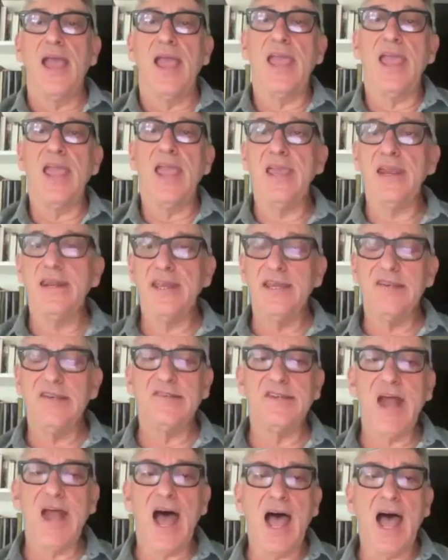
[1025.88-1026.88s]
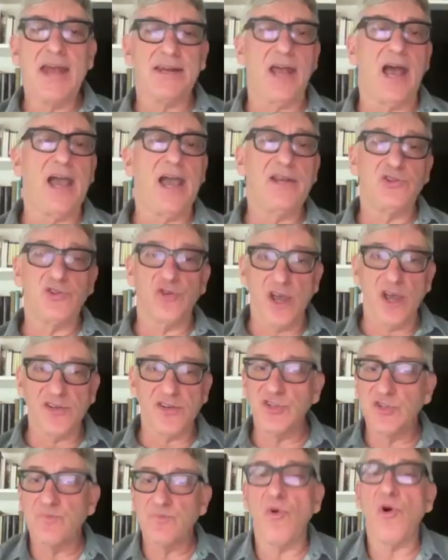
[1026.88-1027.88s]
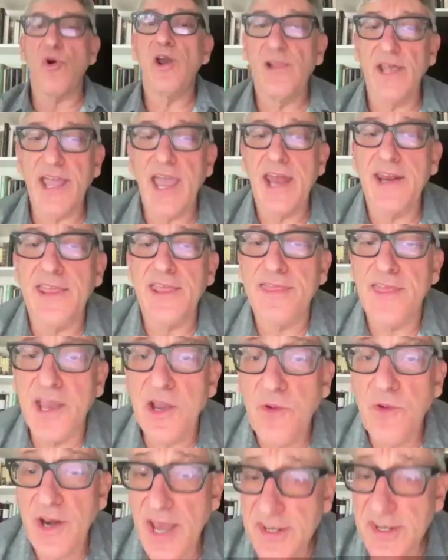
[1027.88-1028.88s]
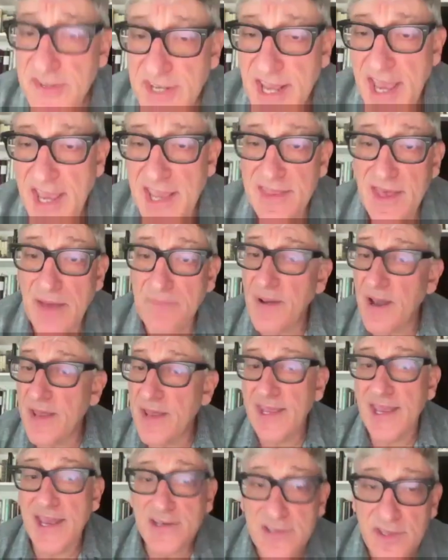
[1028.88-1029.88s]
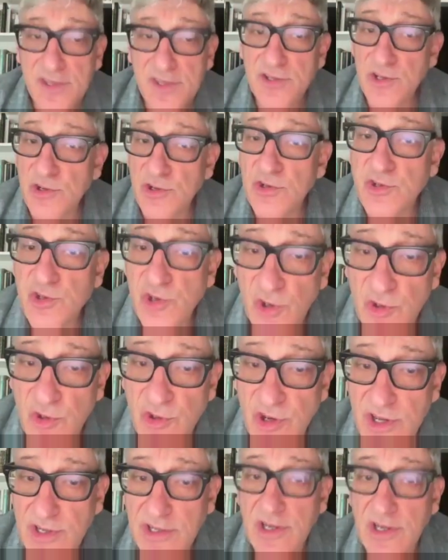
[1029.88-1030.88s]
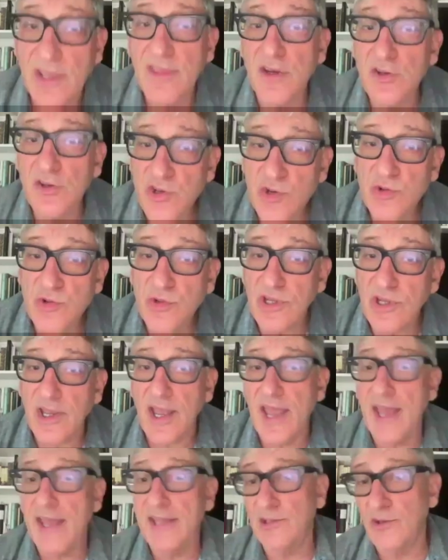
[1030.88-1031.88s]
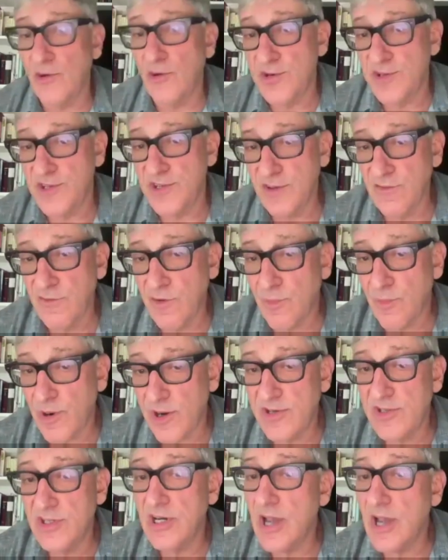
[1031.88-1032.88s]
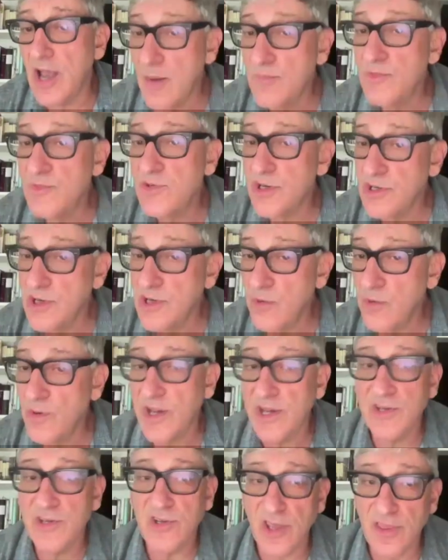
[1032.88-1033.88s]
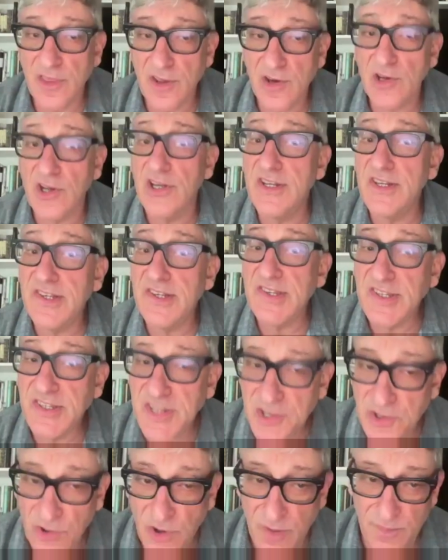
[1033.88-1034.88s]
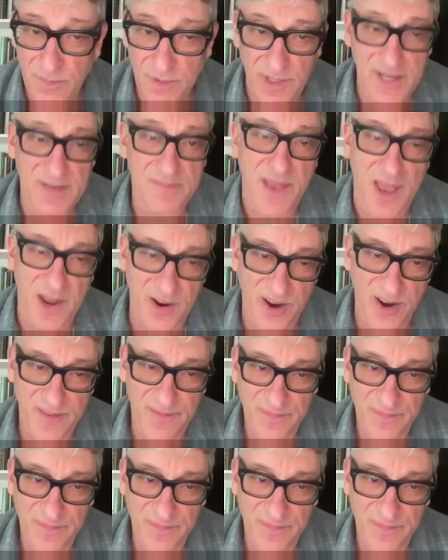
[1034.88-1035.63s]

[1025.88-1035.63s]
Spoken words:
It is not, I trust, spoiling anything when I say that by the end of The Duke's Children, the Duke and Lord Silverbridge come to know each other considerably better.